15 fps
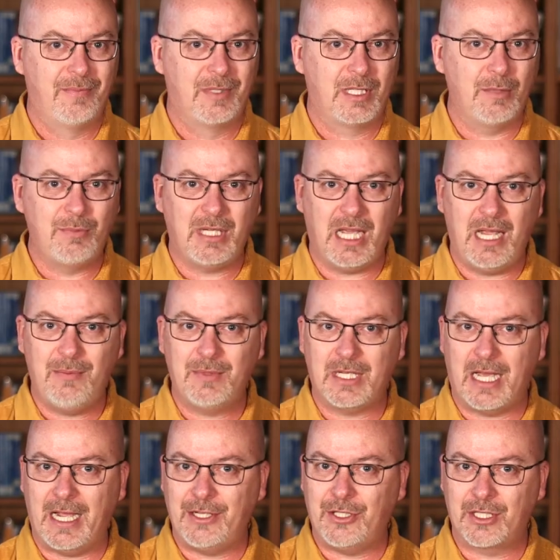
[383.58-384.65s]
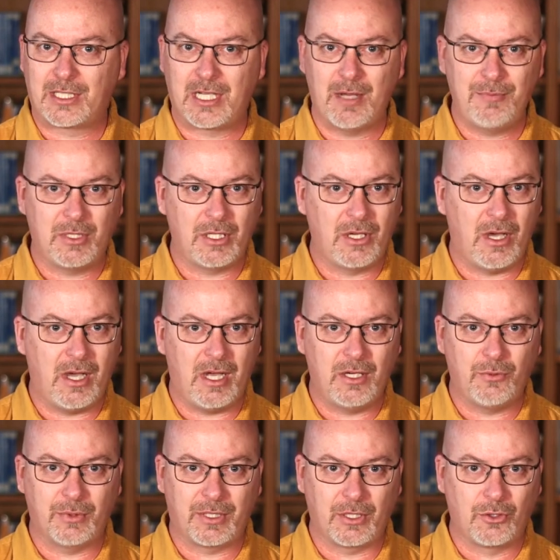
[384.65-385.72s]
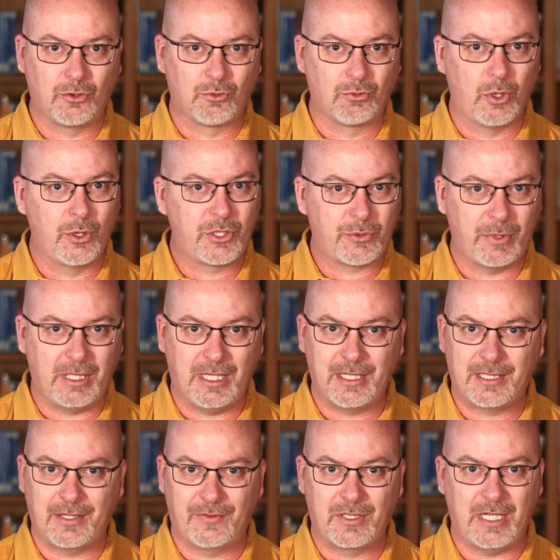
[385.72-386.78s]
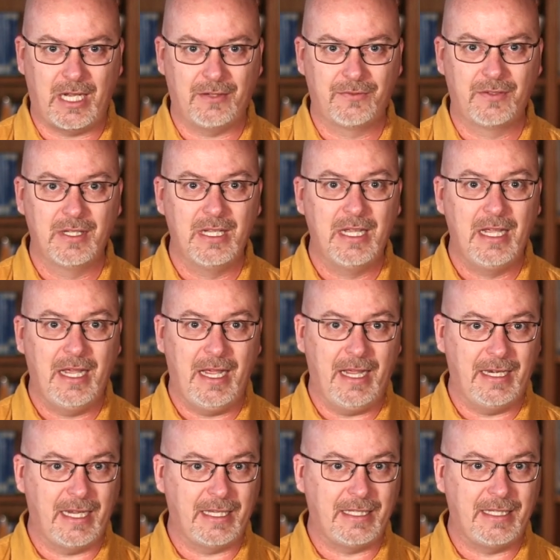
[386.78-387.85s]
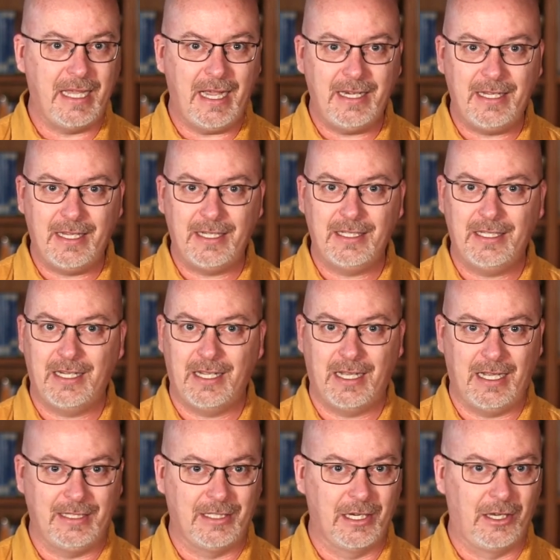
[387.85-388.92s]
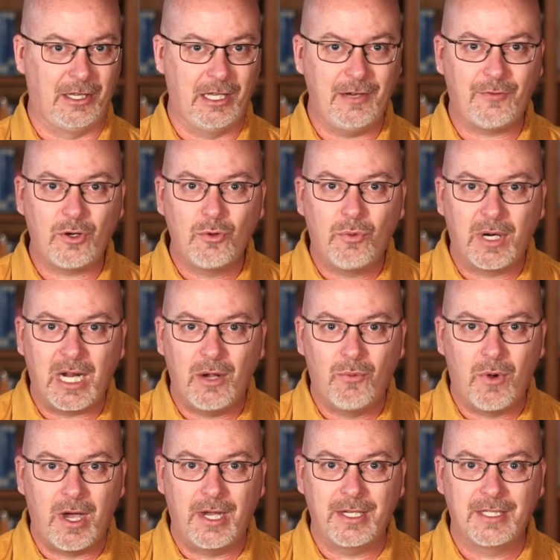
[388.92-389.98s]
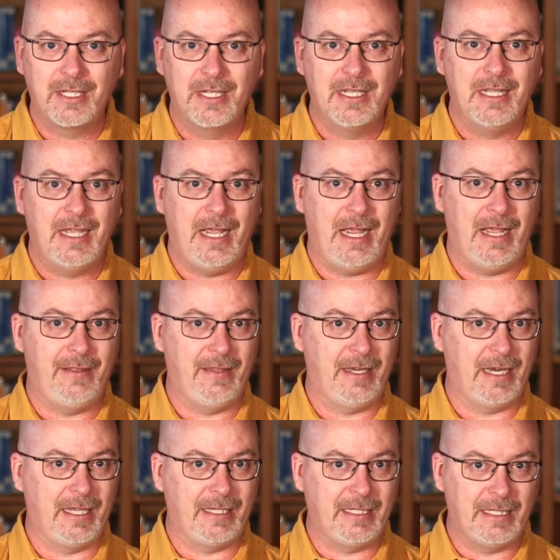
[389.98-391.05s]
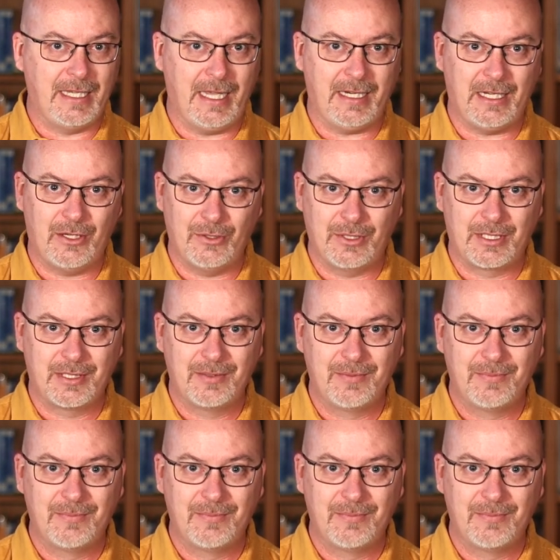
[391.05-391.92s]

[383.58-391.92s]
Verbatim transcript: Sometimes I just come to God with a grocery list of stuff and I get in, I deliver what I want, and then I get out.